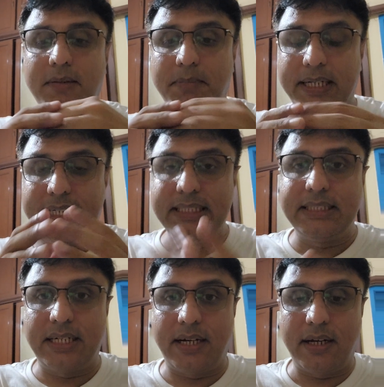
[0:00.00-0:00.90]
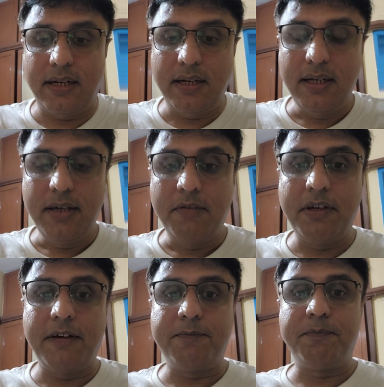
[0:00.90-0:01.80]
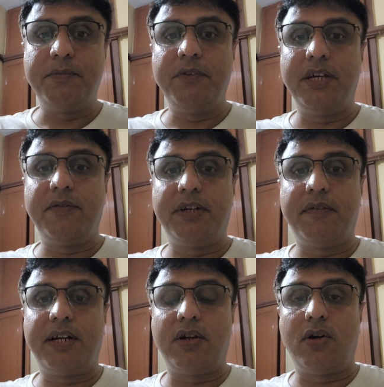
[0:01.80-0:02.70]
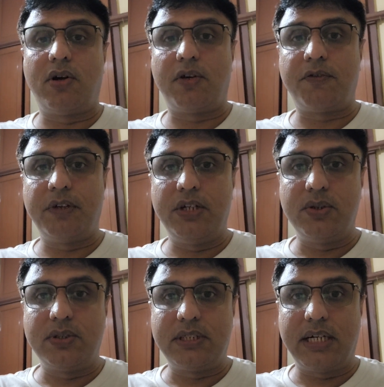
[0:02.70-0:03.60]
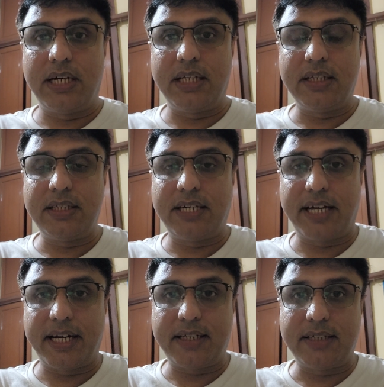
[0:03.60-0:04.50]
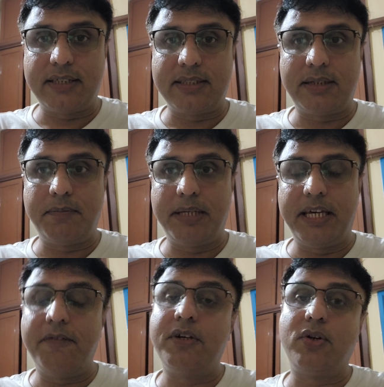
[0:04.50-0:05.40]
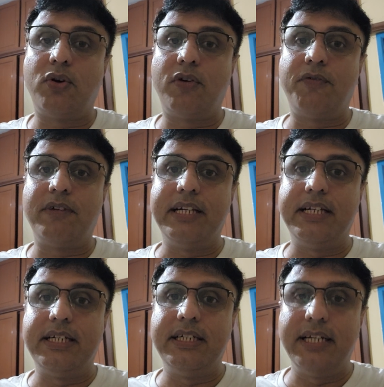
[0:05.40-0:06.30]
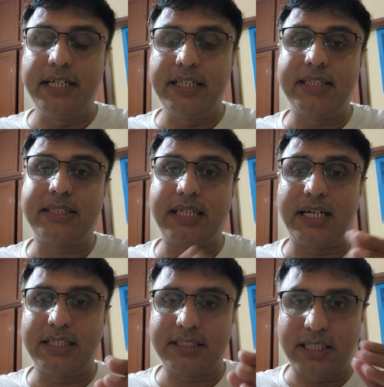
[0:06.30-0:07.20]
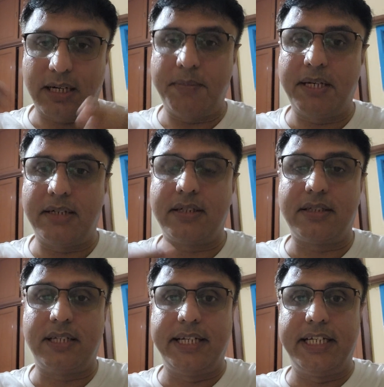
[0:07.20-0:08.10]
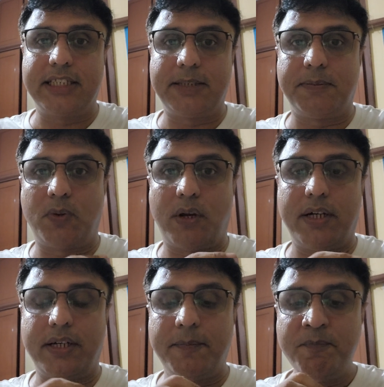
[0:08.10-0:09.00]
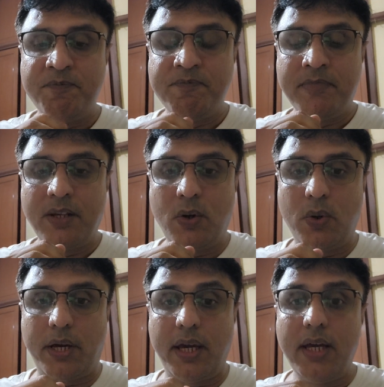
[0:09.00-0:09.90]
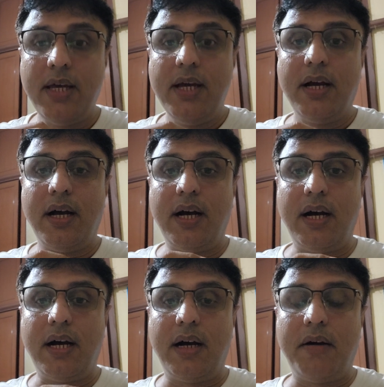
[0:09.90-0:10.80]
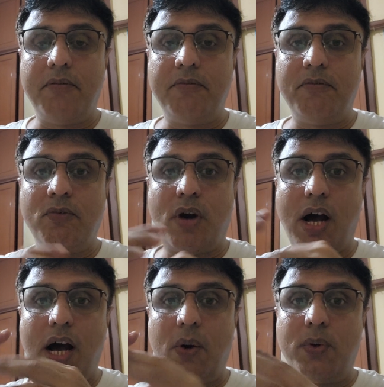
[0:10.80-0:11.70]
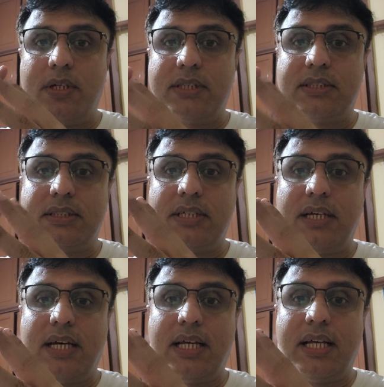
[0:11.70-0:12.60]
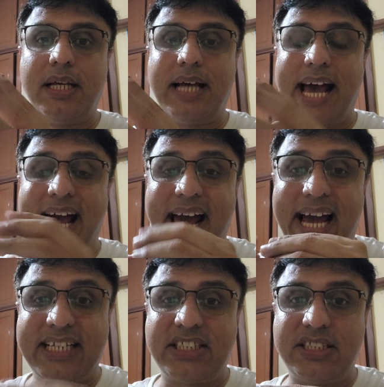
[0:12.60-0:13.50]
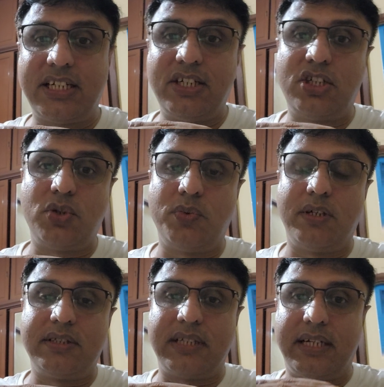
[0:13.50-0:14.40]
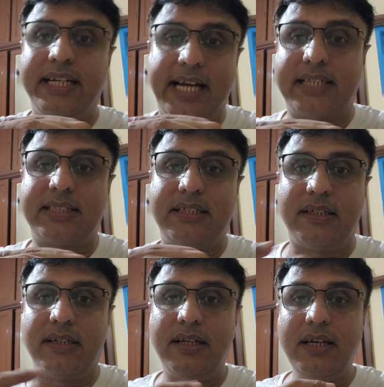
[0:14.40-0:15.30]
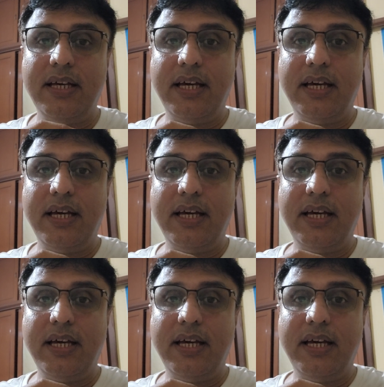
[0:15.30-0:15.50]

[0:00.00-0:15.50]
but in general, we have given a lot of videos regarding the characters and behavior of leaders coming under the leadership quality. Okay, uh, how does action towards a reaction